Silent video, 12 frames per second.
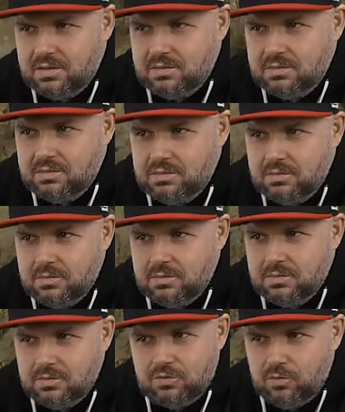Very, very
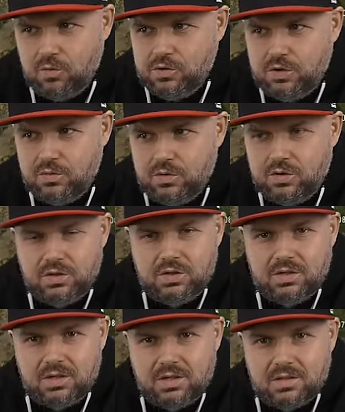interesting. I would like to see
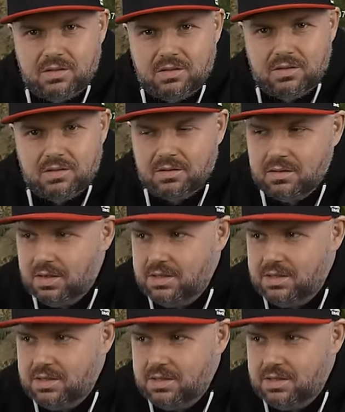how this is done.